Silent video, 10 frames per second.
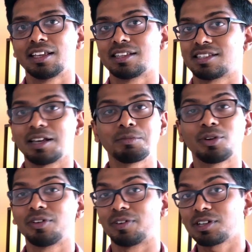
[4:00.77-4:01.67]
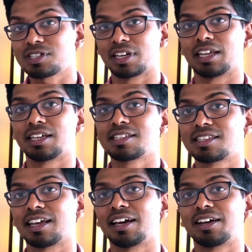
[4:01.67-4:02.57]
Some
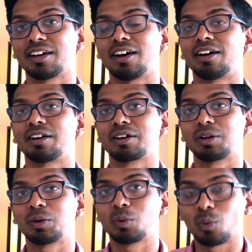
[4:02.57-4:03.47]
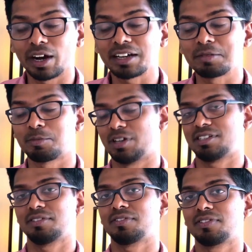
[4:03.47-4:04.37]
universities there are quite
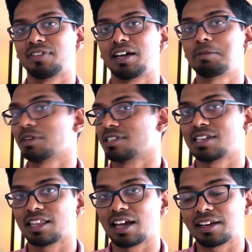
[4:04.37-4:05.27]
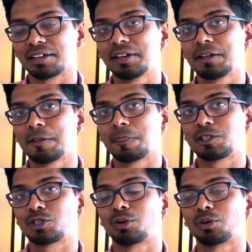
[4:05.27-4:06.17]
impressive, I must say that.
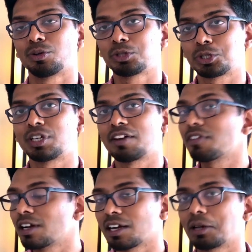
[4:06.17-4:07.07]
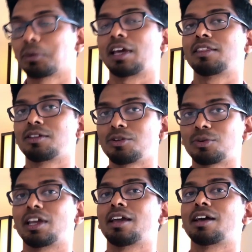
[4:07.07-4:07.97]
So you should definitely look at the
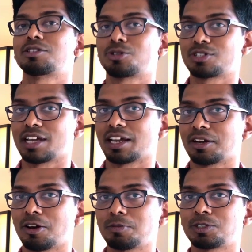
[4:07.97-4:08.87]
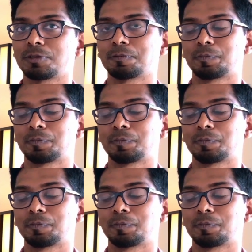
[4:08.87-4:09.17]
U K as your second option.